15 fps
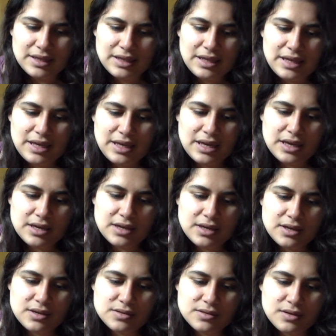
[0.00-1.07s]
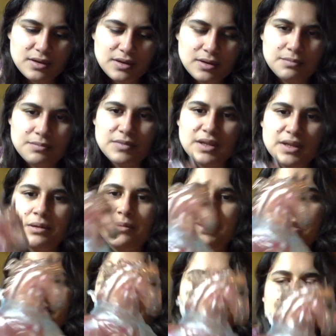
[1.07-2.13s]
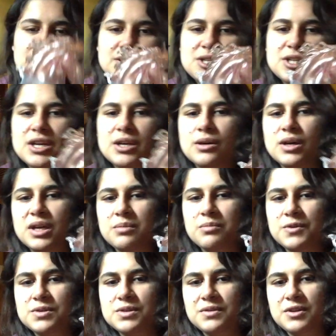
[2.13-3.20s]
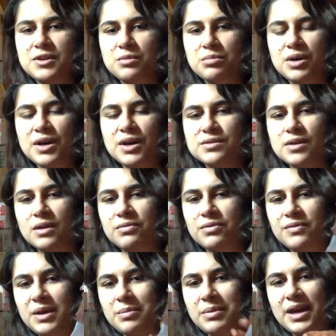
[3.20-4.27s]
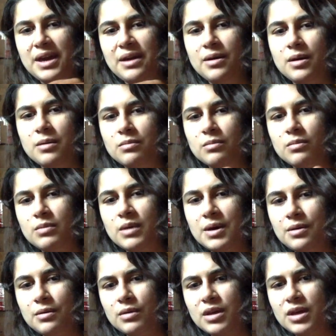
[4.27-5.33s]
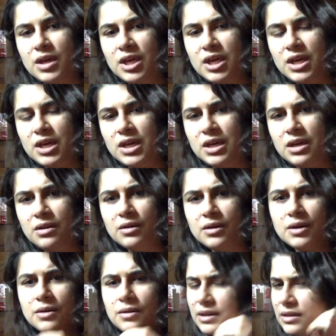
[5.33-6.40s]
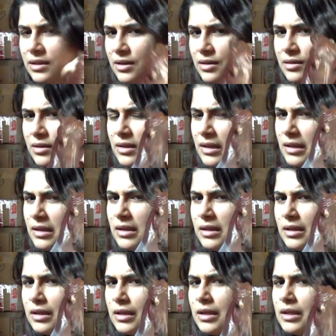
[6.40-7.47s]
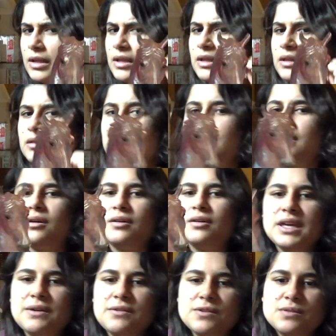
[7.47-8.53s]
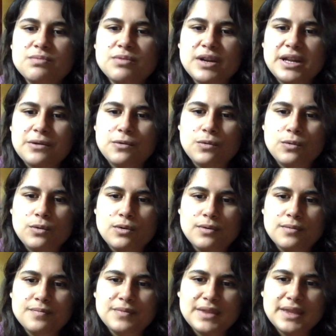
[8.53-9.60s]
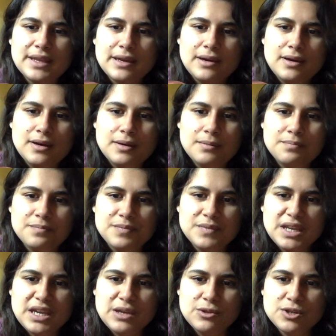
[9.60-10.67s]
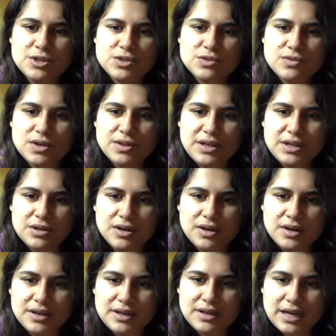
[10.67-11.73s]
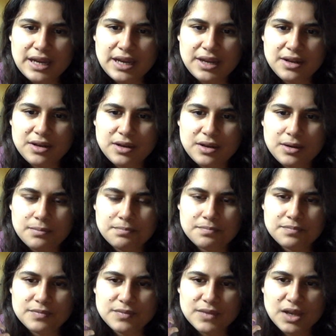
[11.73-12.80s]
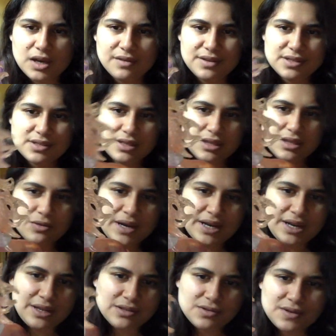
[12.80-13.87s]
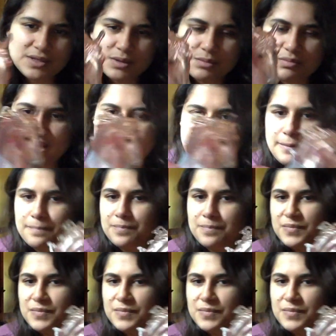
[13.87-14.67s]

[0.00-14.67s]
he is in amazing condition. I got him also a new box off of eBay about a year ago, I think. So he was pretty cool. He looks really dark, and obviously the lighting. So he's my